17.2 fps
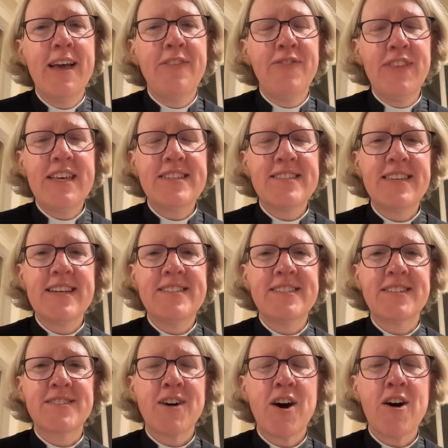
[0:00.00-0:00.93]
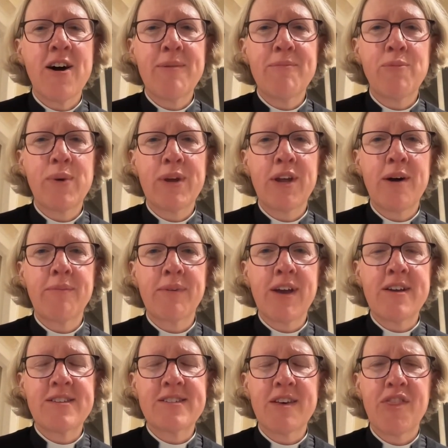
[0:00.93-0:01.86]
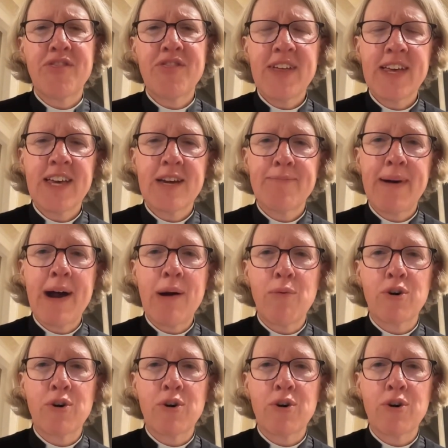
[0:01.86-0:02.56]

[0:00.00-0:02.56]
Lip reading: this is a time when I'm going to think about